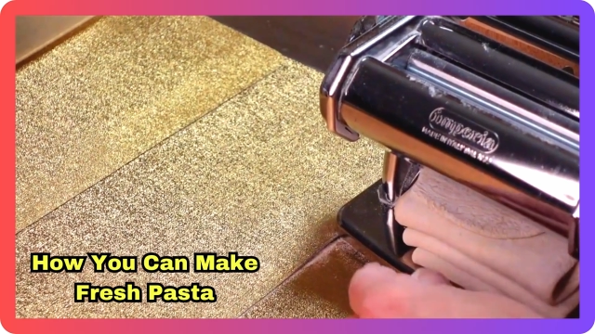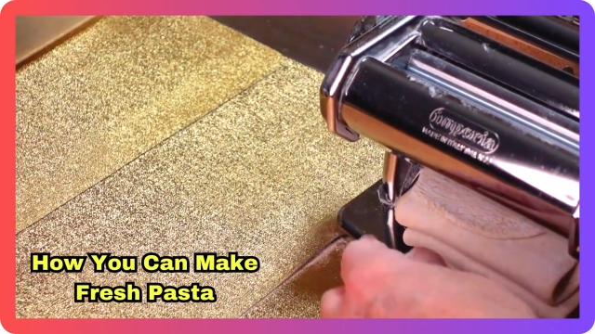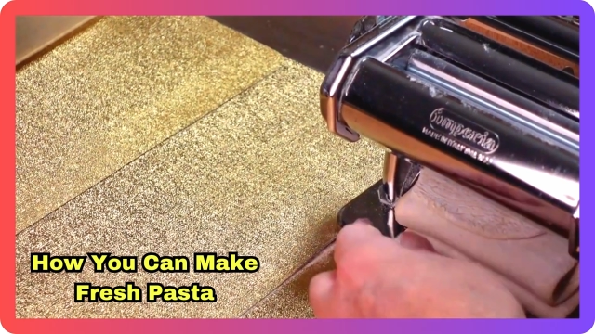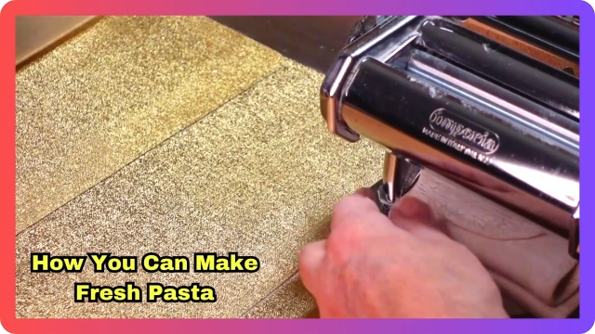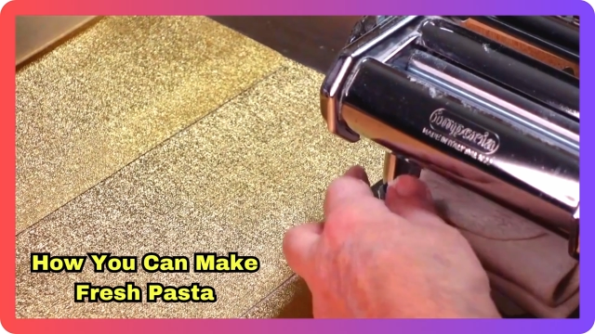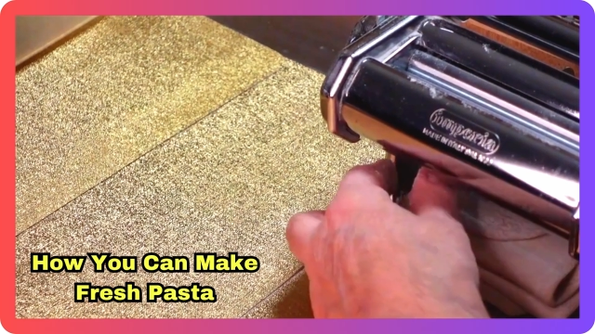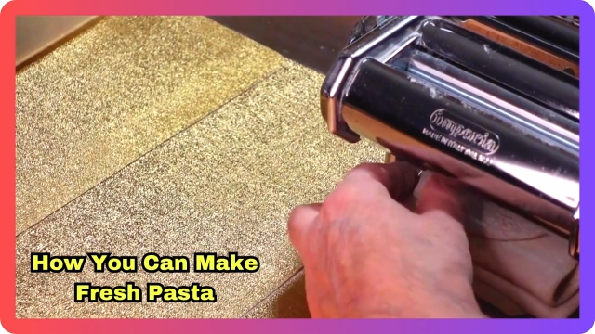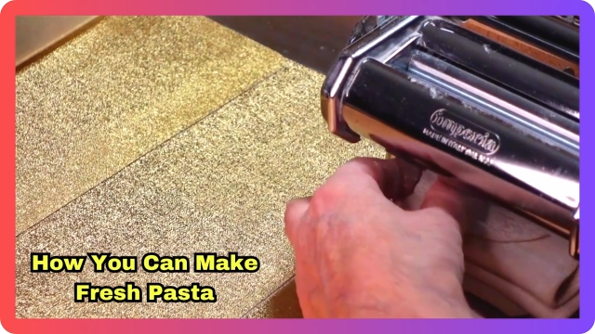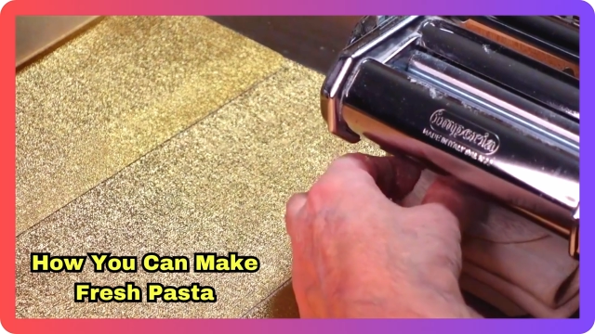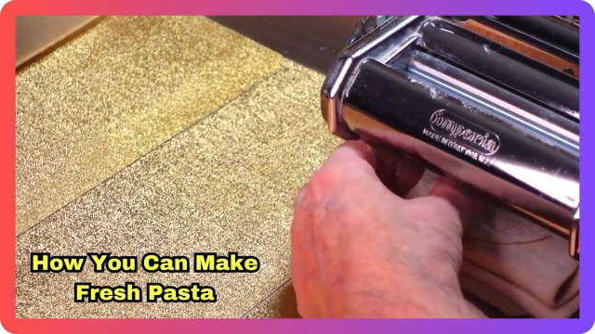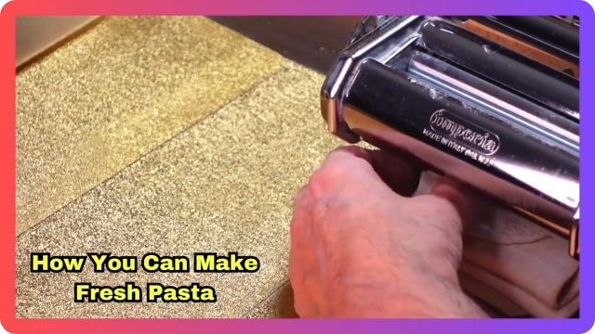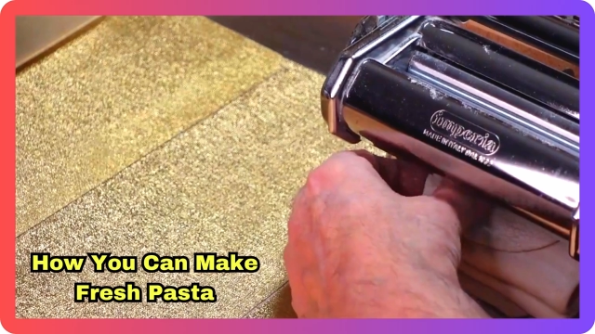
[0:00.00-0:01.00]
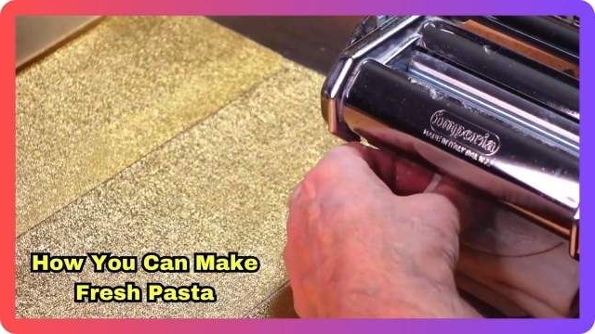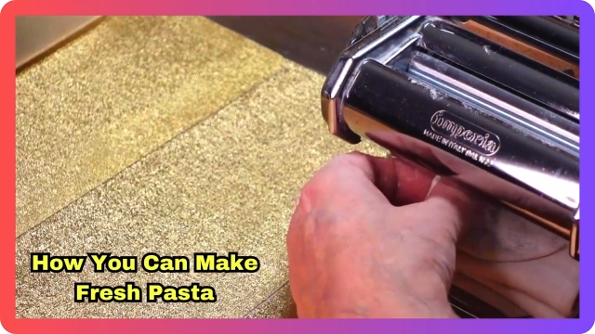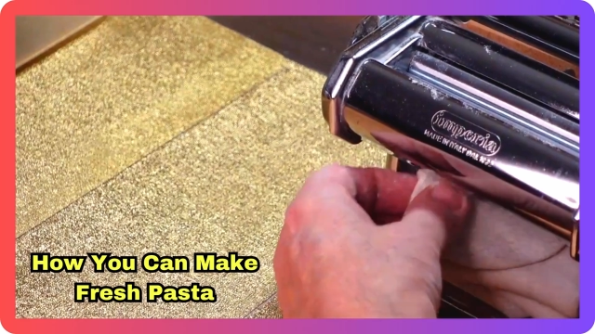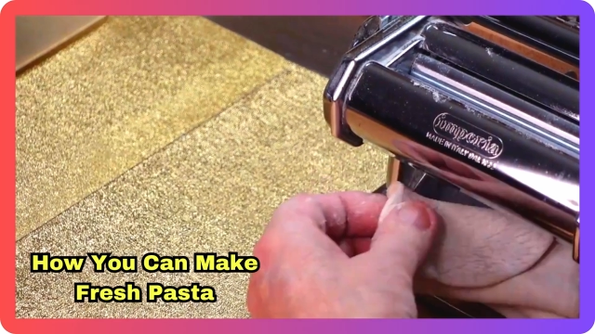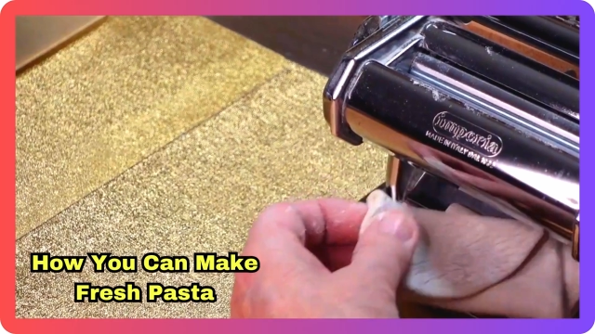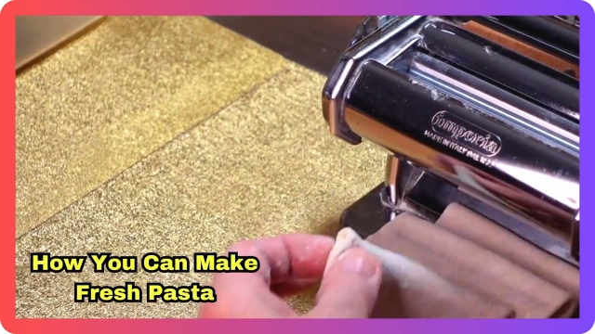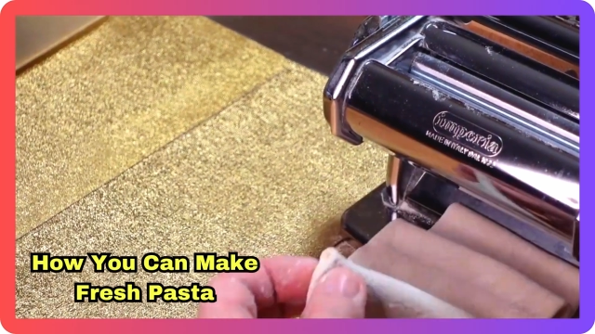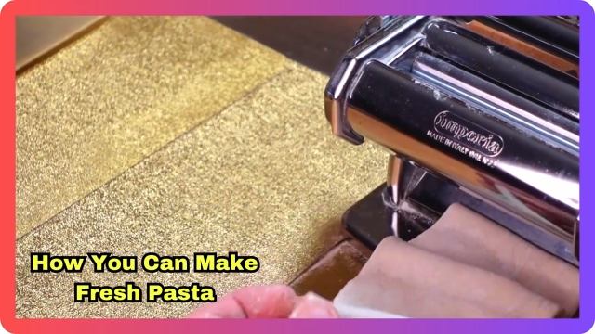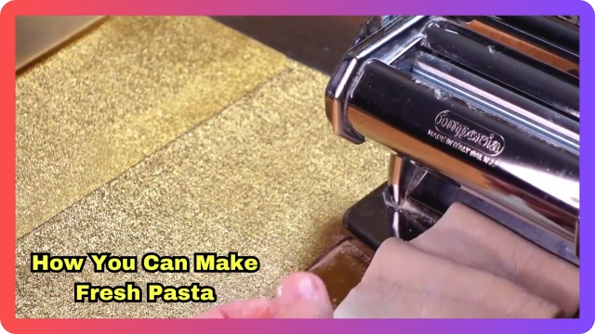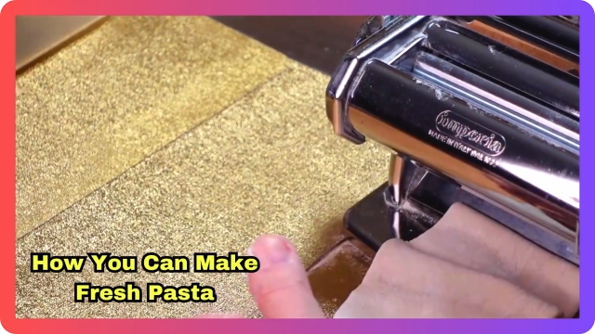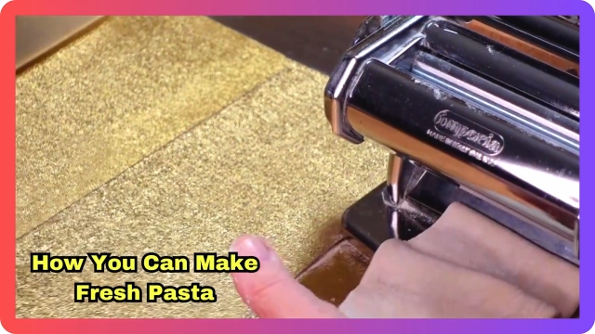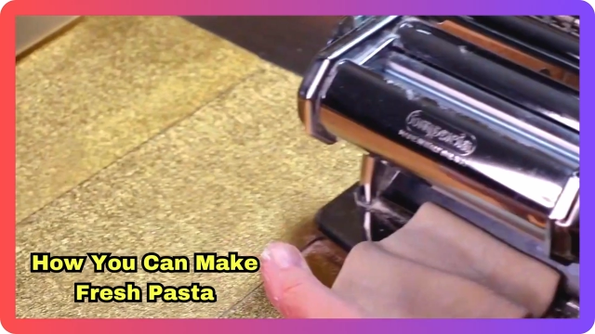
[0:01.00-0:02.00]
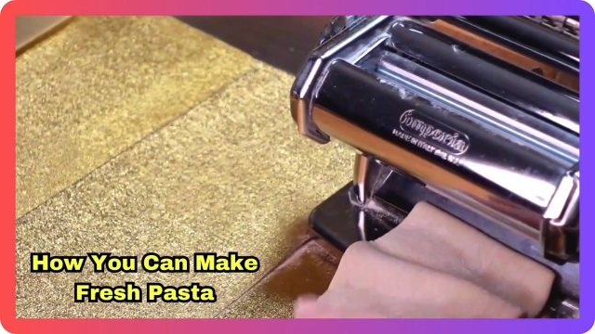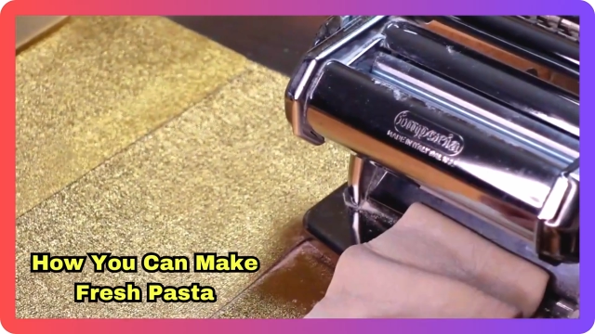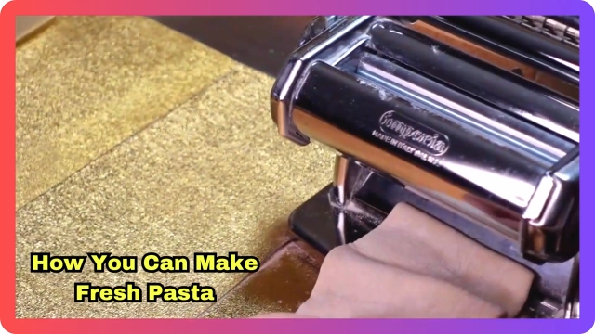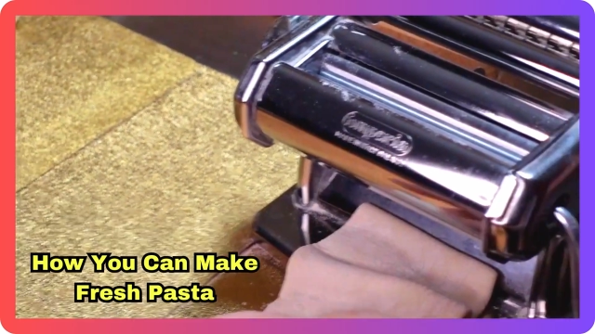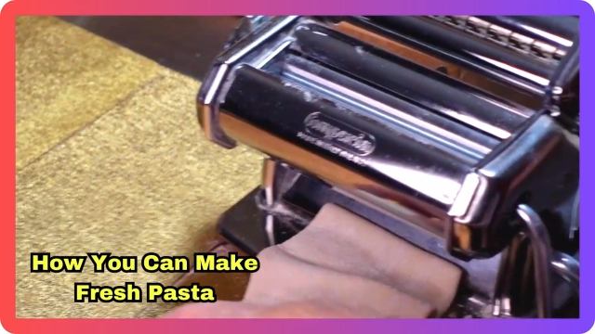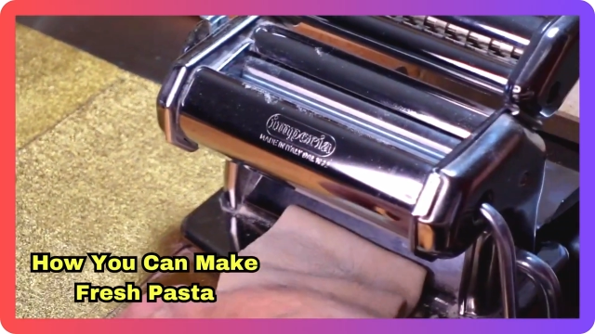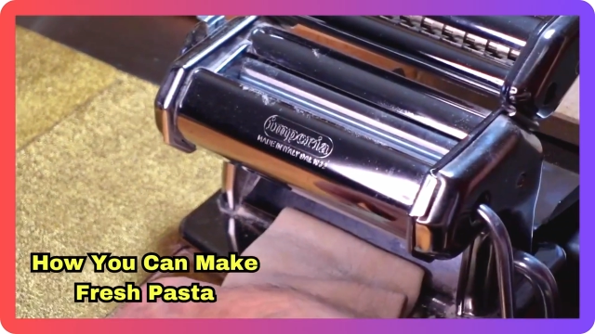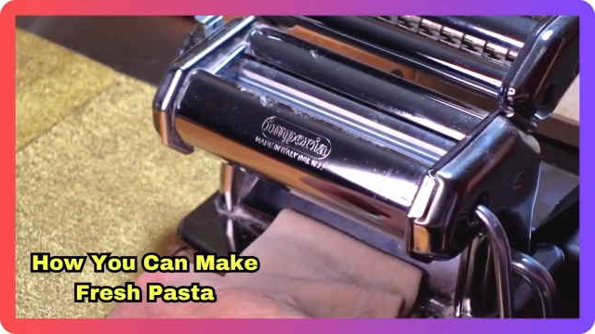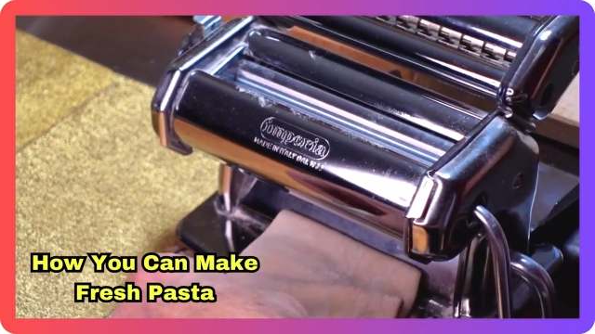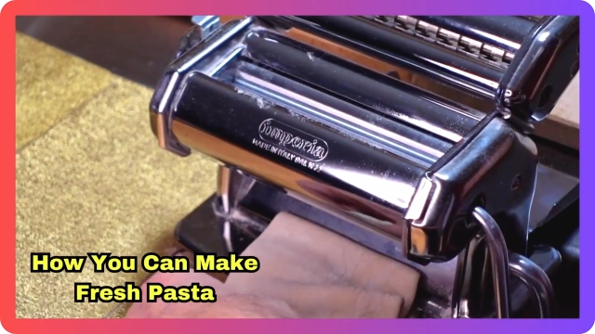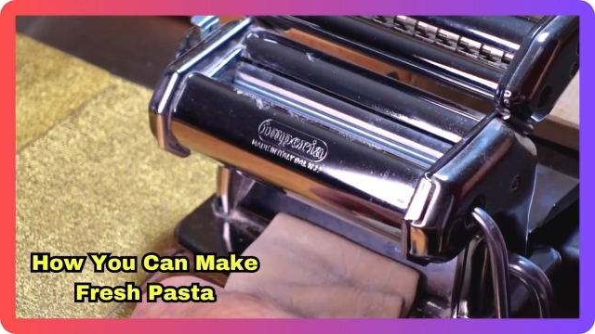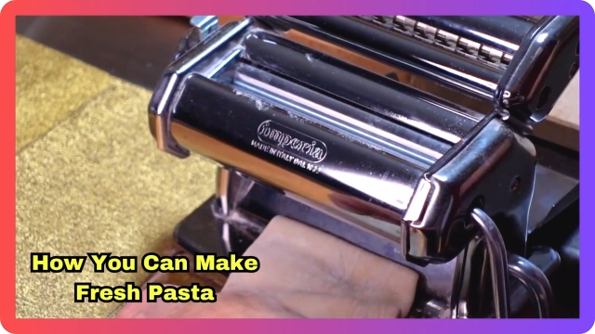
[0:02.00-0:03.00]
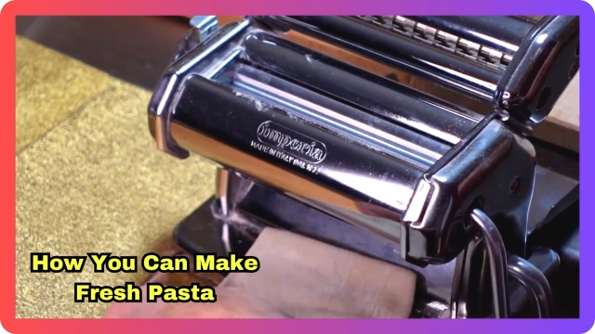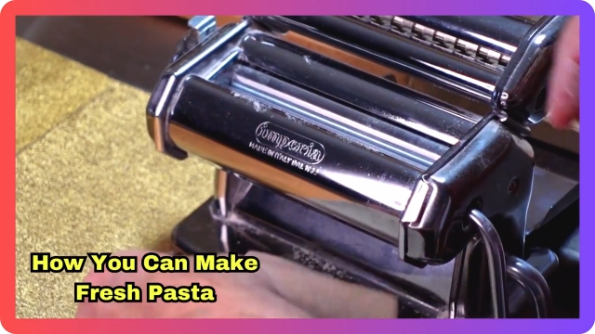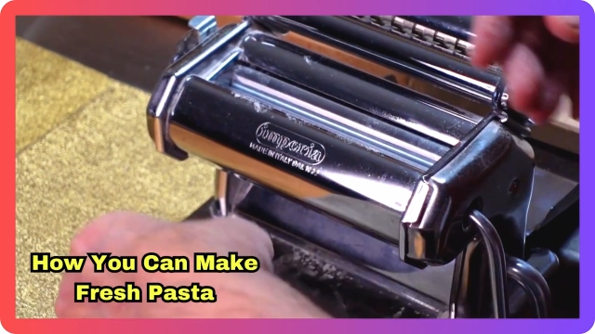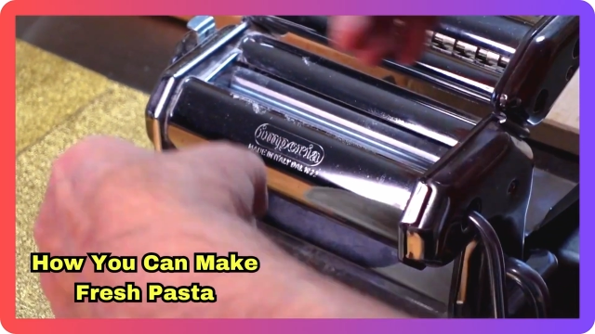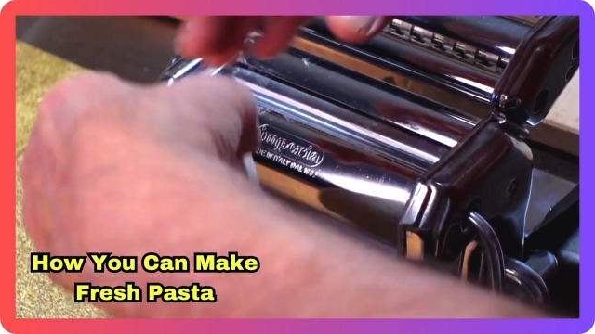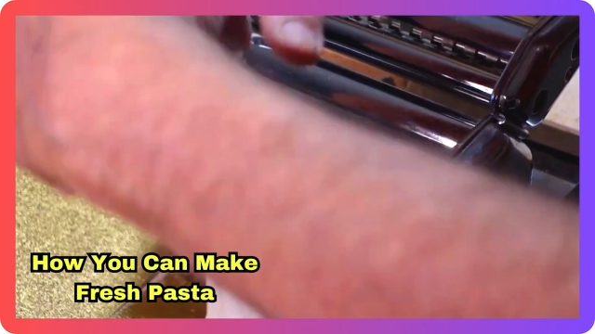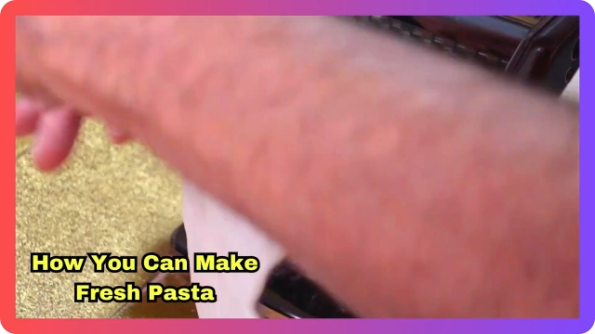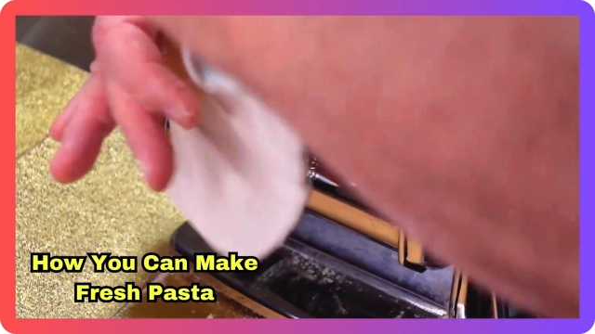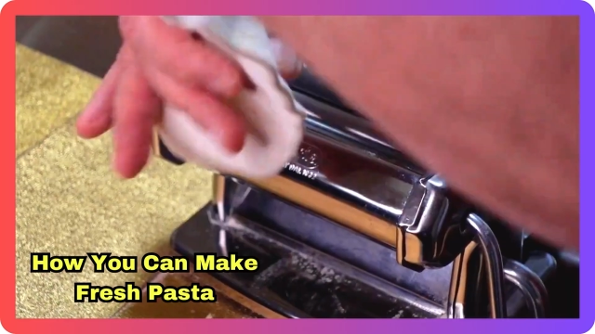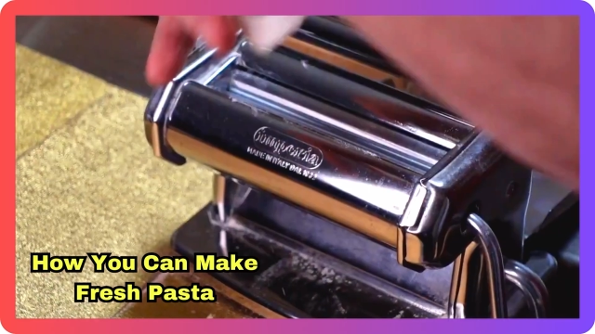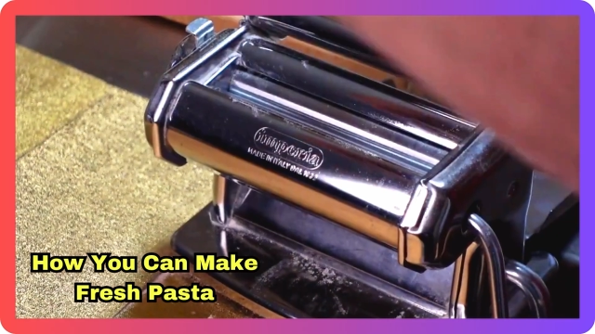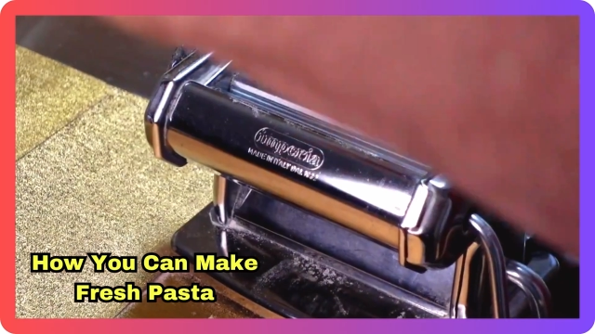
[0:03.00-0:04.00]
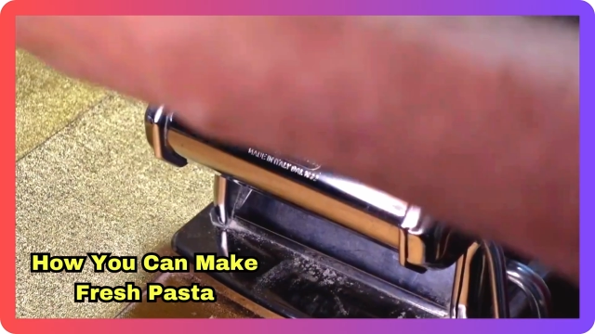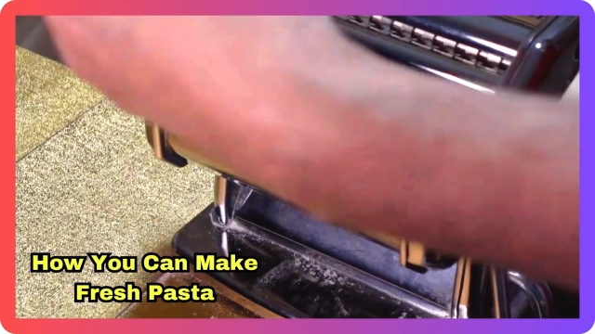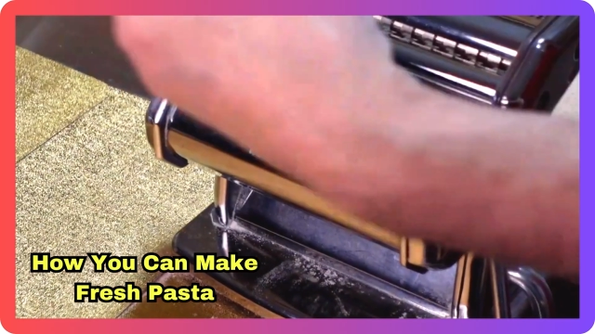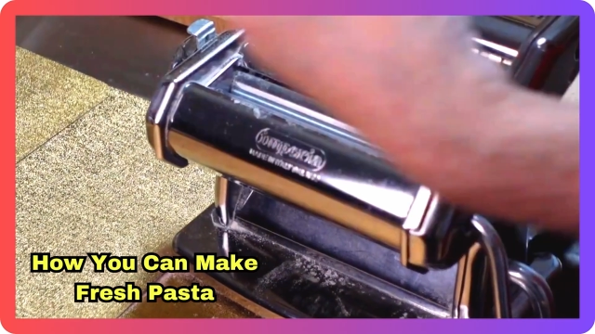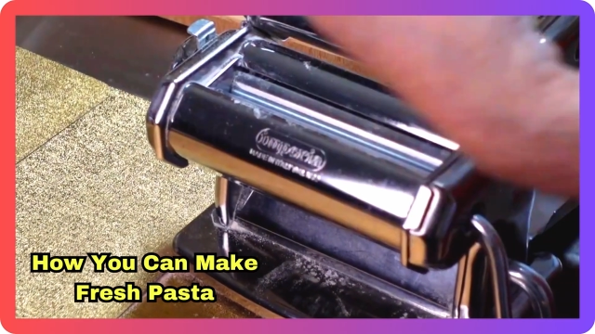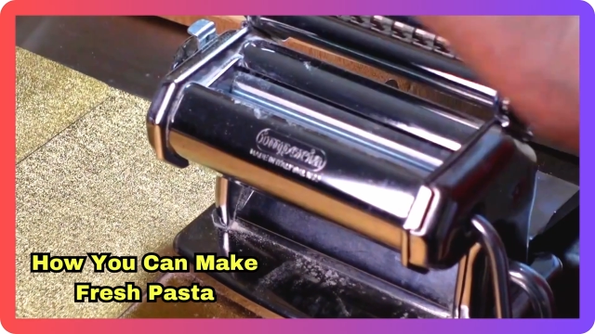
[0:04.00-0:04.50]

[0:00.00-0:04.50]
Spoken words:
(no speaker visible)